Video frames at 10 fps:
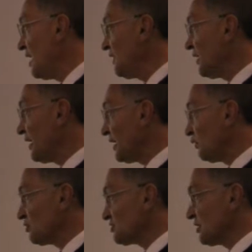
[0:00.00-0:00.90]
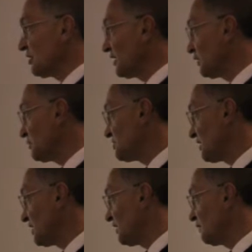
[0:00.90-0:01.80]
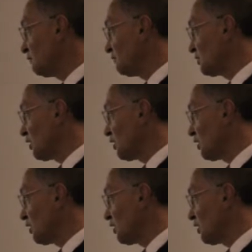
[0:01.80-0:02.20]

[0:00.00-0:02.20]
There are also linguistic and